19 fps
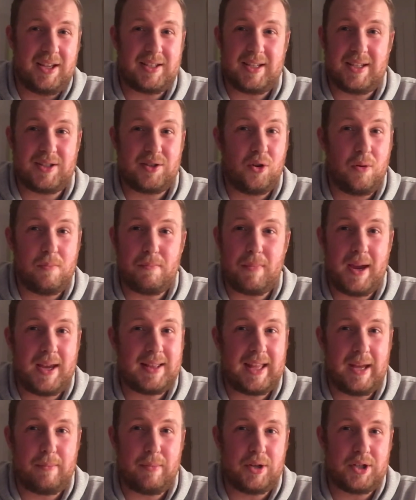it's not made
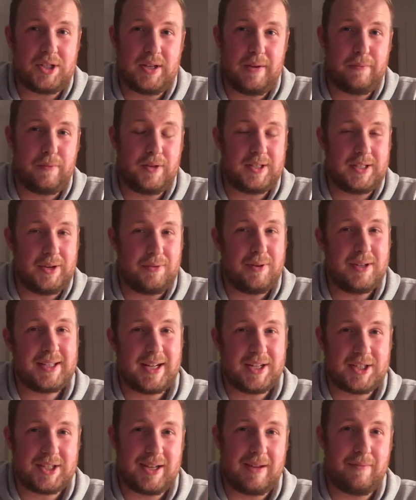that much difference. There is
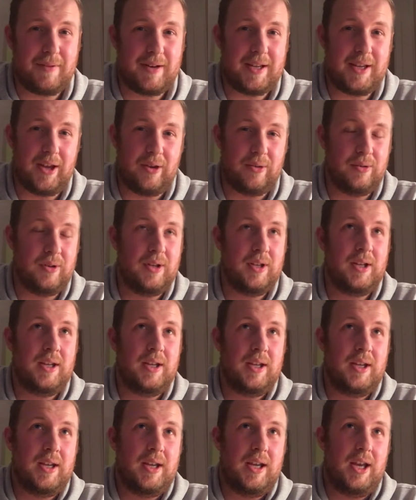actually a video,
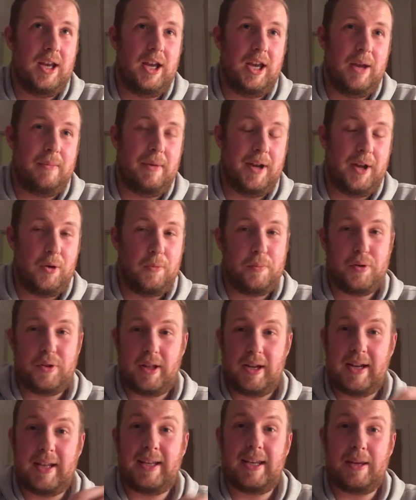and I'll put
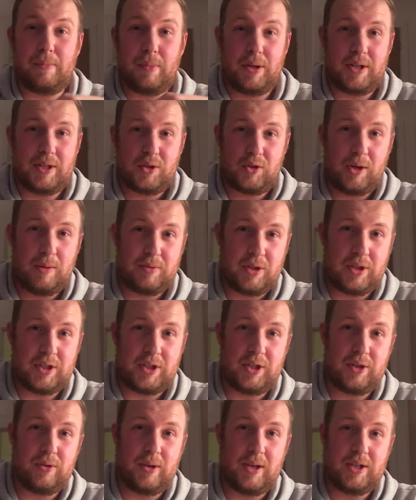the link in my description
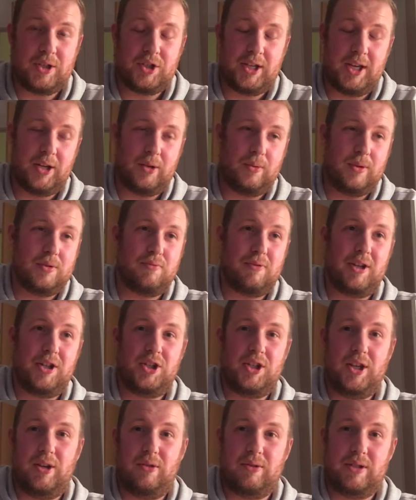to his channel. It's Rick
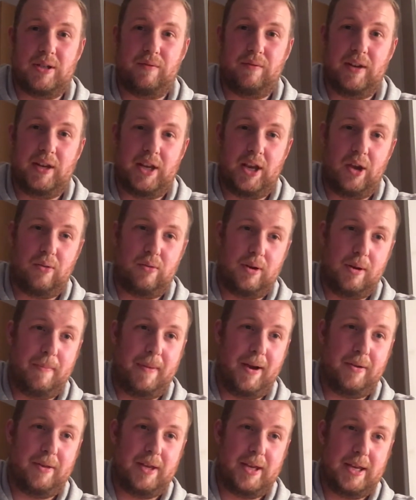Shields' video
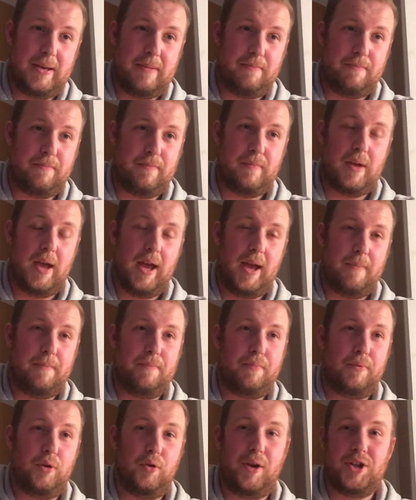about the
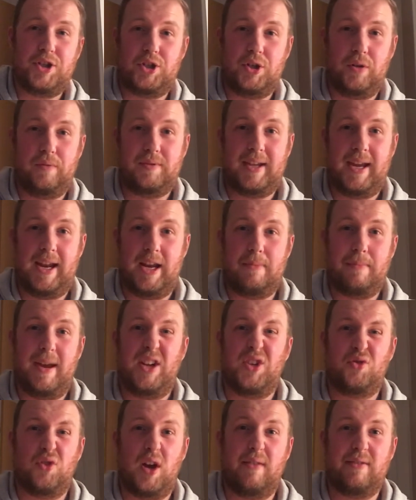progression of
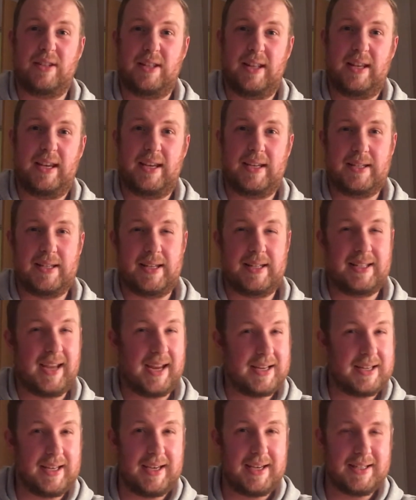TAYLORMADE drivers, I think it is, in
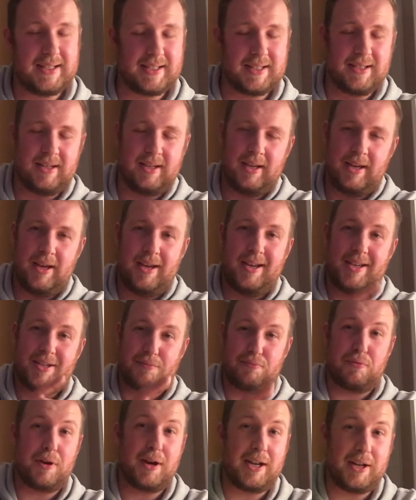10 years. It's
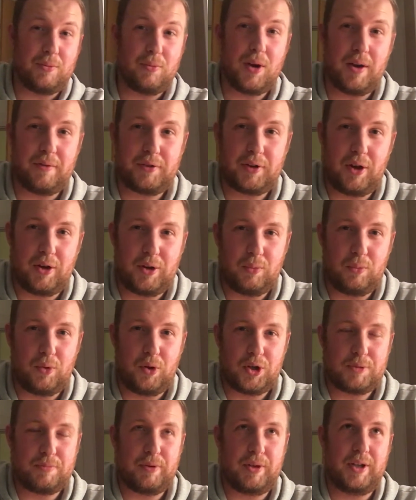really worth going to
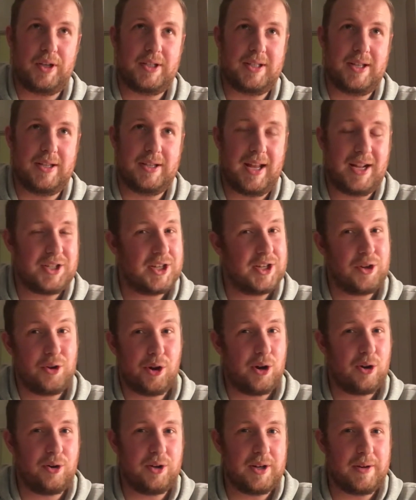watch because there's actually not a
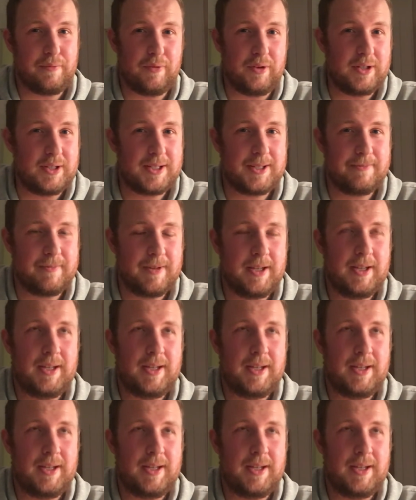lot of difference.